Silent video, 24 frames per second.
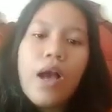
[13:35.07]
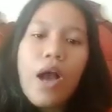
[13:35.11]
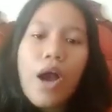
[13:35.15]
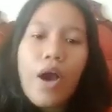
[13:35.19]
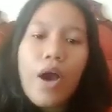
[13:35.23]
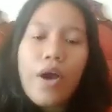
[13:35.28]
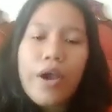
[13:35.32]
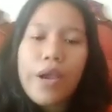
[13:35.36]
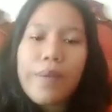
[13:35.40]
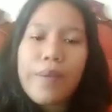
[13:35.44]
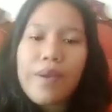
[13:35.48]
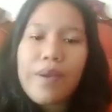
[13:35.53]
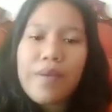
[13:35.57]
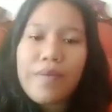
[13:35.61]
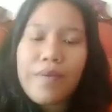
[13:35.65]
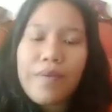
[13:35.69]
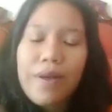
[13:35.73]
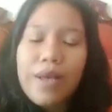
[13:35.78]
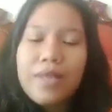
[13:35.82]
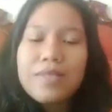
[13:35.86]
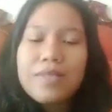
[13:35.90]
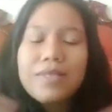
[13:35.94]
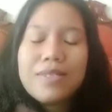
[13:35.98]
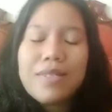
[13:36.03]
my
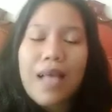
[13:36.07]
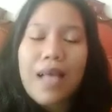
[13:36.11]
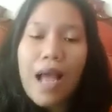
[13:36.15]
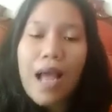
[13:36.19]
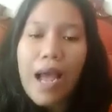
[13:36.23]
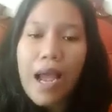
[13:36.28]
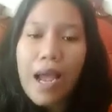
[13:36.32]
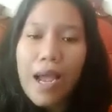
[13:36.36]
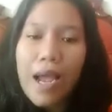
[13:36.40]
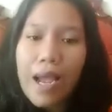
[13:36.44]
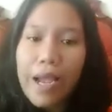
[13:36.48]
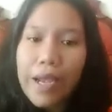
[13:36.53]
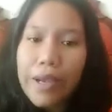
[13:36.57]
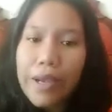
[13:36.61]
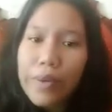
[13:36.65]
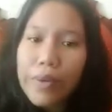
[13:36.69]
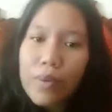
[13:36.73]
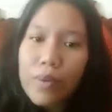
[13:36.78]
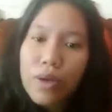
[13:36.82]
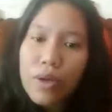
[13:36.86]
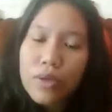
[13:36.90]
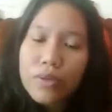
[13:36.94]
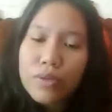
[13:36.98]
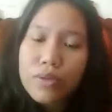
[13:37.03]
friends, I
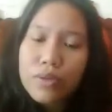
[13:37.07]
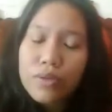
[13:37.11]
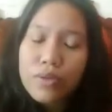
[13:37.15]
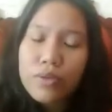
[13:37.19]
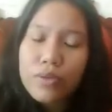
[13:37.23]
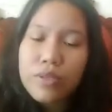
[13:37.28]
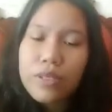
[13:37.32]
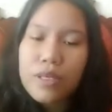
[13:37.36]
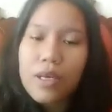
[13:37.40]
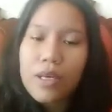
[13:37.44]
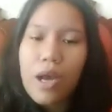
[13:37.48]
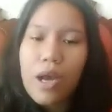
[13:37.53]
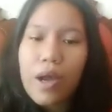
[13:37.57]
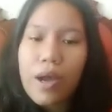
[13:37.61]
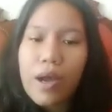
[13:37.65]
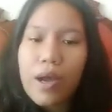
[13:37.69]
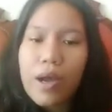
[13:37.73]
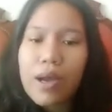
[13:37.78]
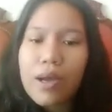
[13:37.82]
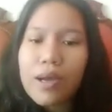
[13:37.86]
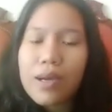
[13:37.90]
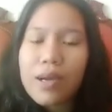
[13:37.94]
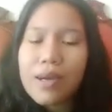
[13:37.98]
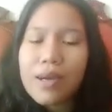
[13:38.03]
want to
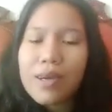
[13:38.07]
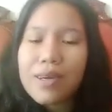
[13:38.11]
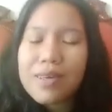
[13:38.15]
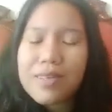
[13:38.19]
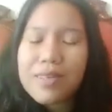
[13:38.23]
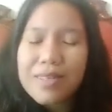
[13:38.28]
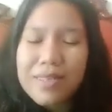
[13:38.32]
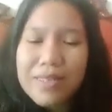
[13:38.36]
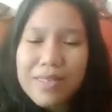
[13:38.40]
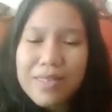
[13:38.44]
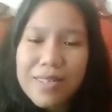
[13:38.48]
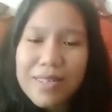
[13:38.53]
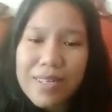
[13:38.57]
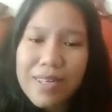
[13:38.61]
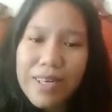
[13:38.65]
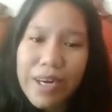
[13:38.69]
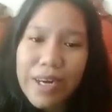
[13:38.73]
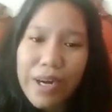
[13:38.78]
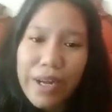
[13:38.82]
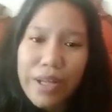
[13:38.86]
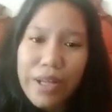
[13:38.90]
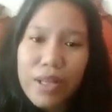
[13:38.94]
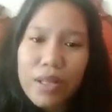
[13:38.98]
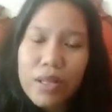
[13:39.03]

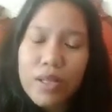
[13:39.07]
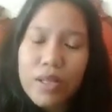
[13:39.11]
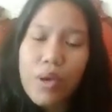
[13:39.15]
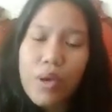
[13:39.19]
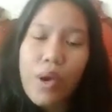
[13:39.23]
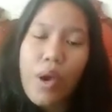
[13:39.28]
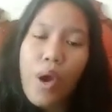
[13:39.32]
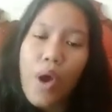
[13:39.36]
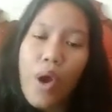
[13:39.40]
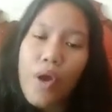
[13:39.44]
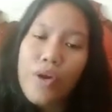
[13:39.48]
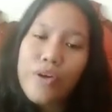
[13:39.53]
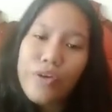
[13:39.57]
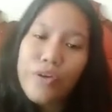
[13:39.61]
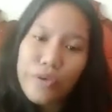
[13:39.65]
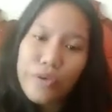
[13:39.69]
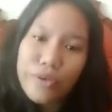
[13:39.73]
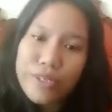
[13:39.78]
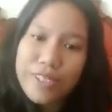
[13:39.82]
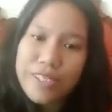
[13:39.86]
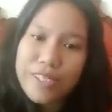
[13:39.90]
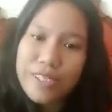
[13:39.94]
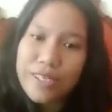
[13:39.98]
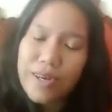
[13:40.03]
read the
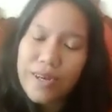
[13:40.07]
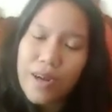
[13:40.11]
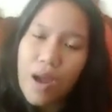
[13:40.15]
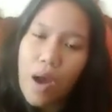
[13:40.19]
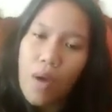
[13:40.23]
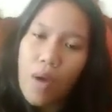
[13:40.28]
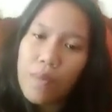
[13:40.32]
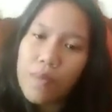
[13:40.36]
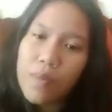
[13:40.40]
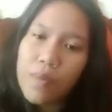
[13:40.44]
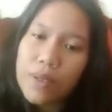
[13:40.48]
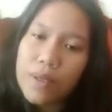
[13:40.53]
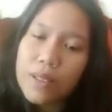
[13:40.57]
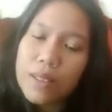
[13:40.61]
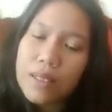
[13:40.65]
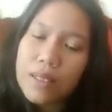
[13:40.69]
conclusion about